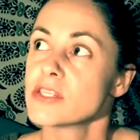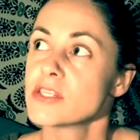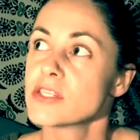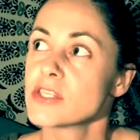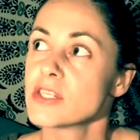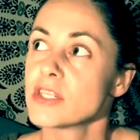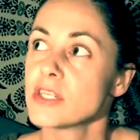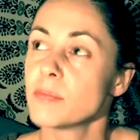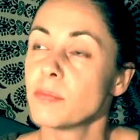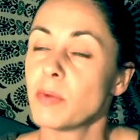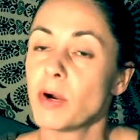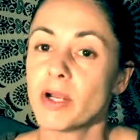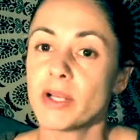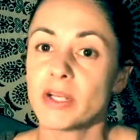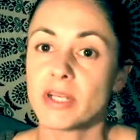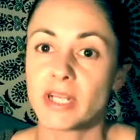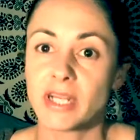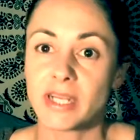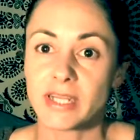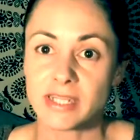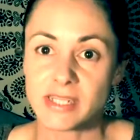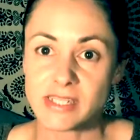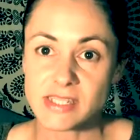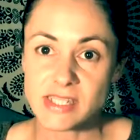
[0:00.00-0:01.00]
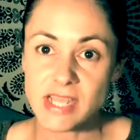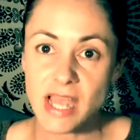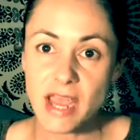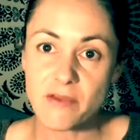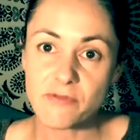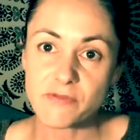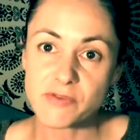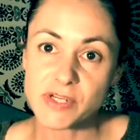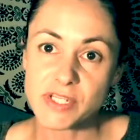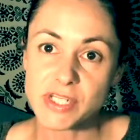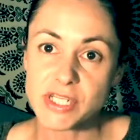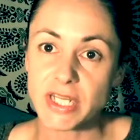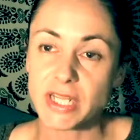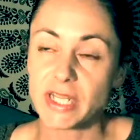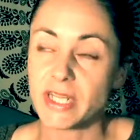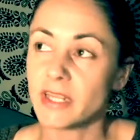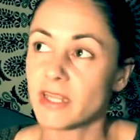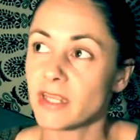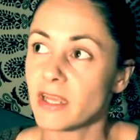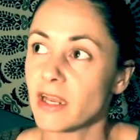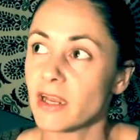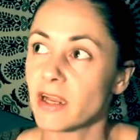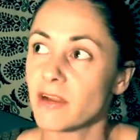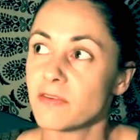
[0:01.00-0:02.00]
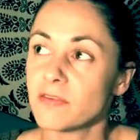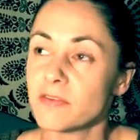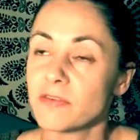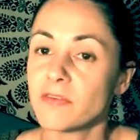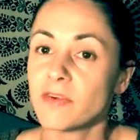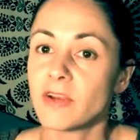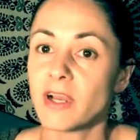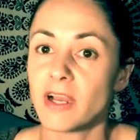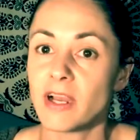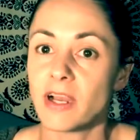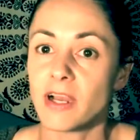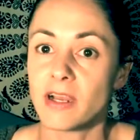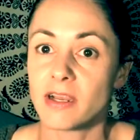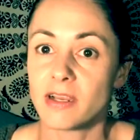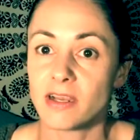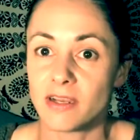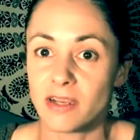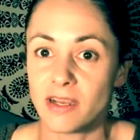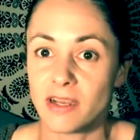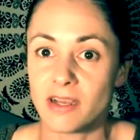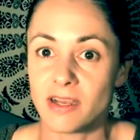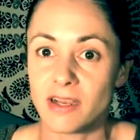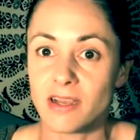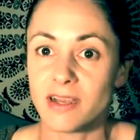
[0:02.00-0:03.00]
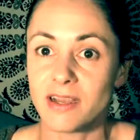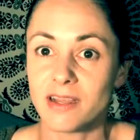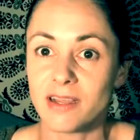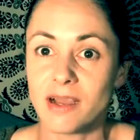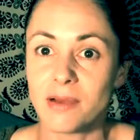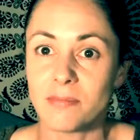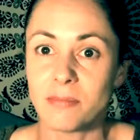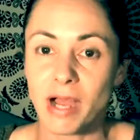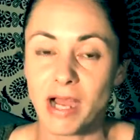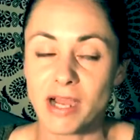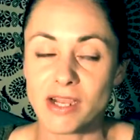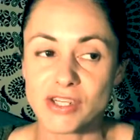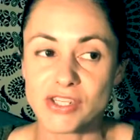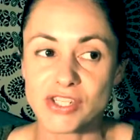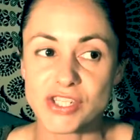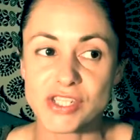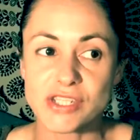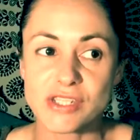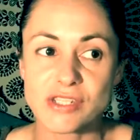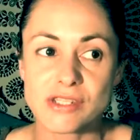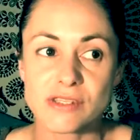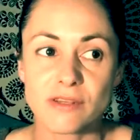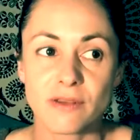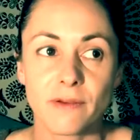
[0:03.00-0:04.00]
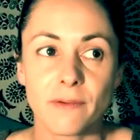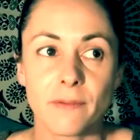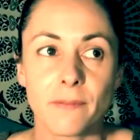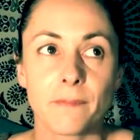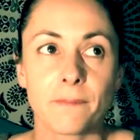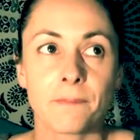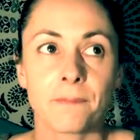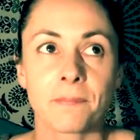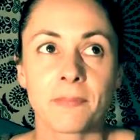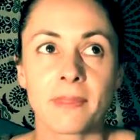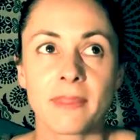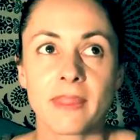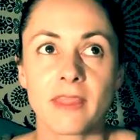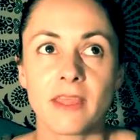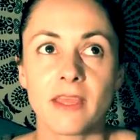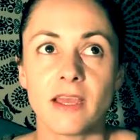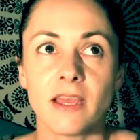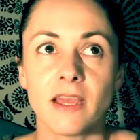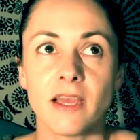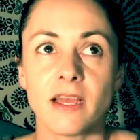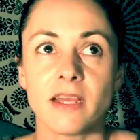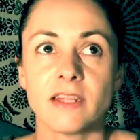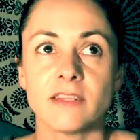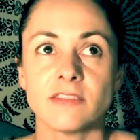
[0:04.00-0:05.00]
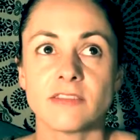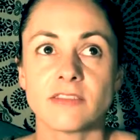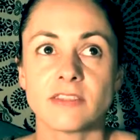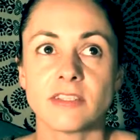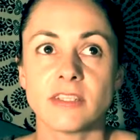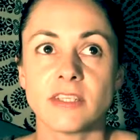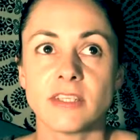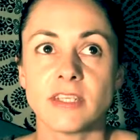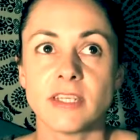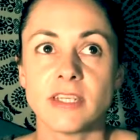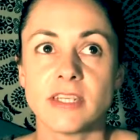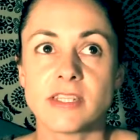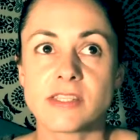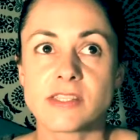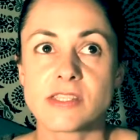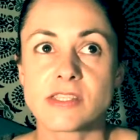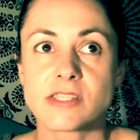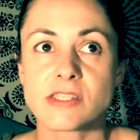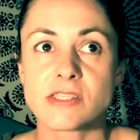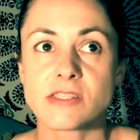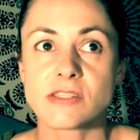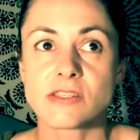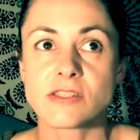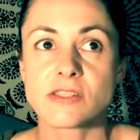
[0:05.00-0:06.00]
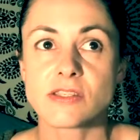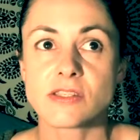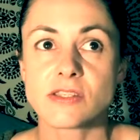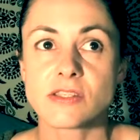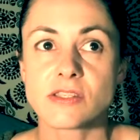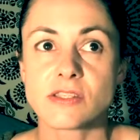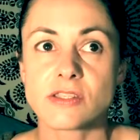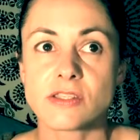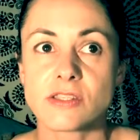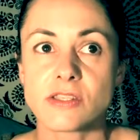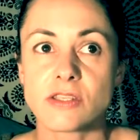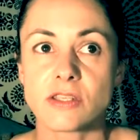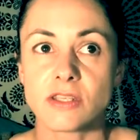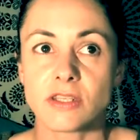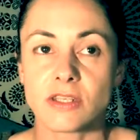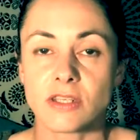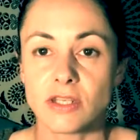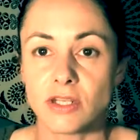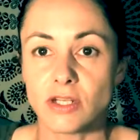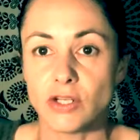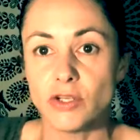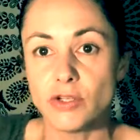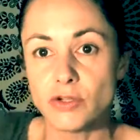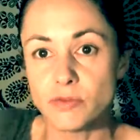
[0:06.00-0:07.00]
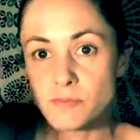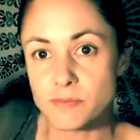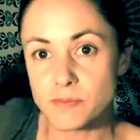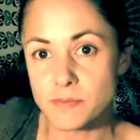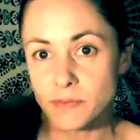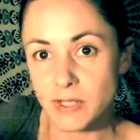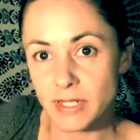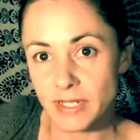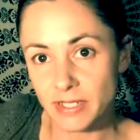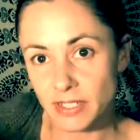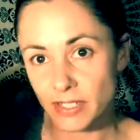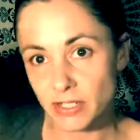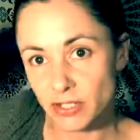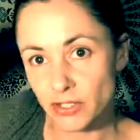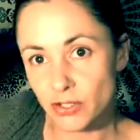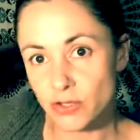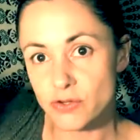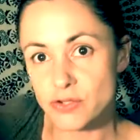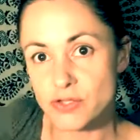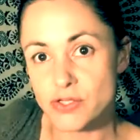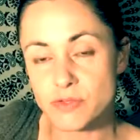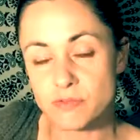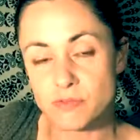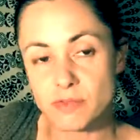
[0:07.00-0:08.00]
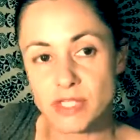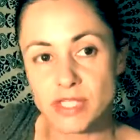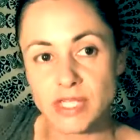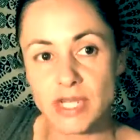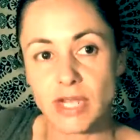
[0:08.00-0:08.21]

to the point like it's every day I am anxious. And it's loop, like goes up and